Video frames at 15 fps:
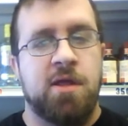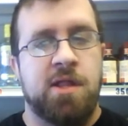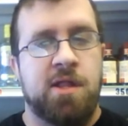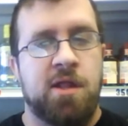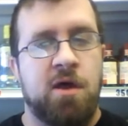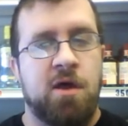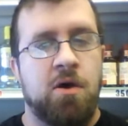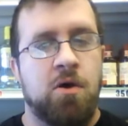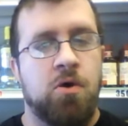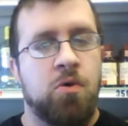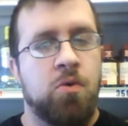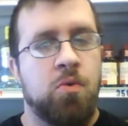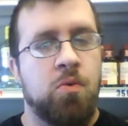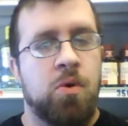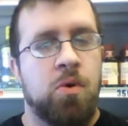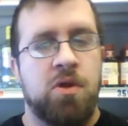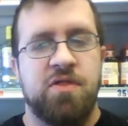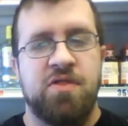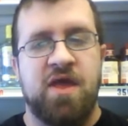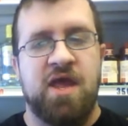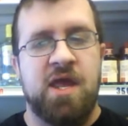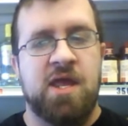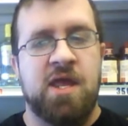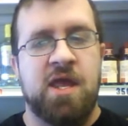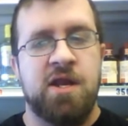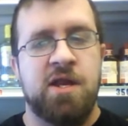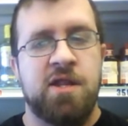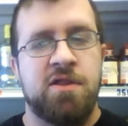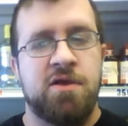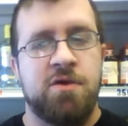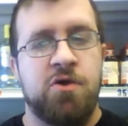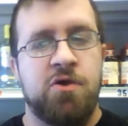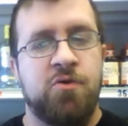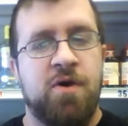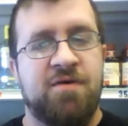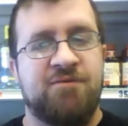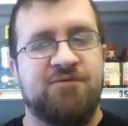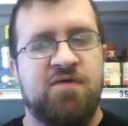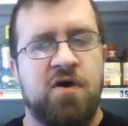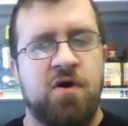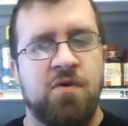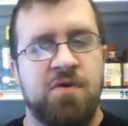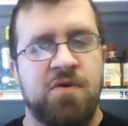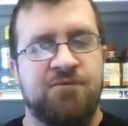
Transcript: So they get in their UFO